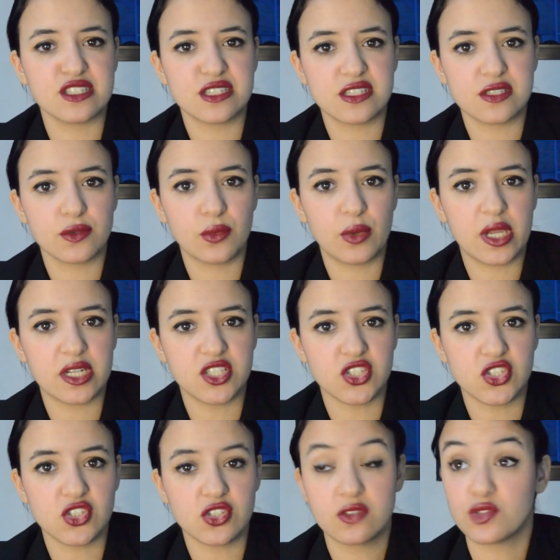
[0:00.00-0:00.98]
So we are
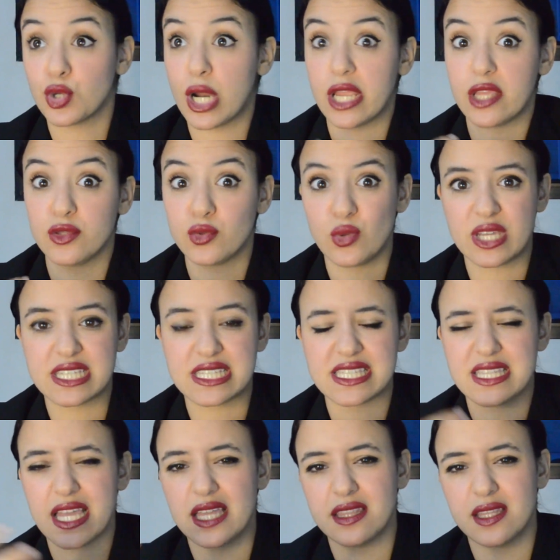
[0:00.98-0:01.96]
just trying to
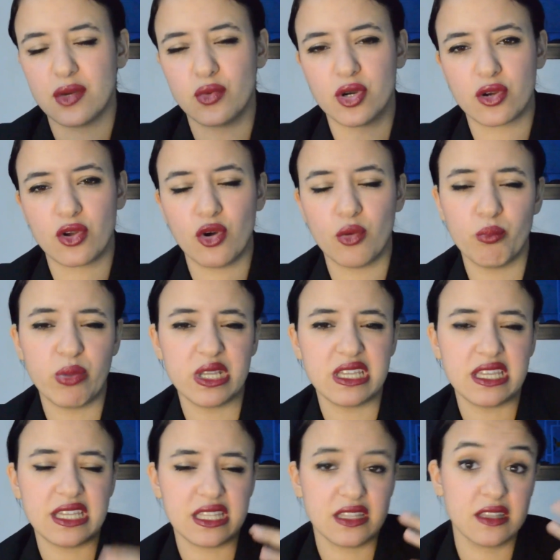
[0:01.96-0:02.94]
extend our
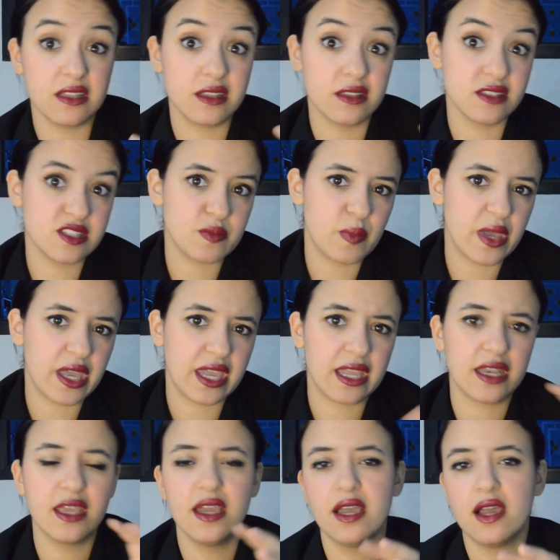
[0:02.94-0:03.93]
company in
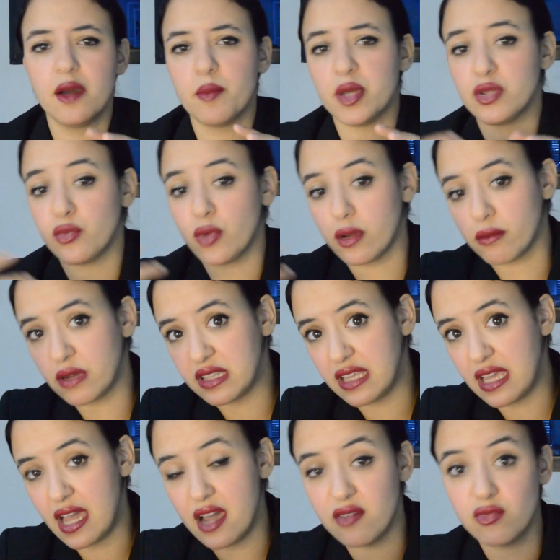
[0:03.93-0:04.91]
Spain, but we already
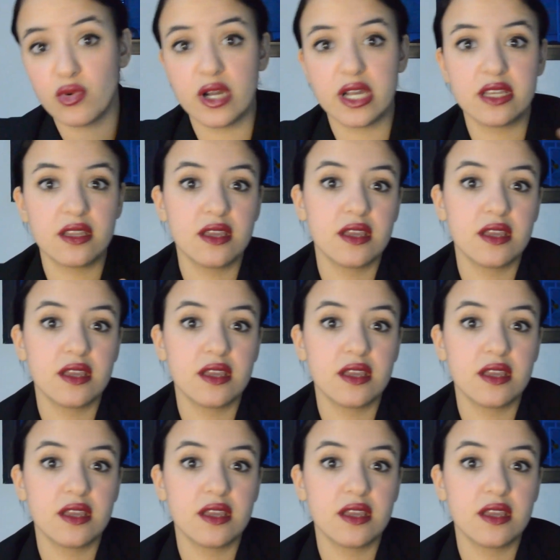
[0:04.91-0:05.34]
have one.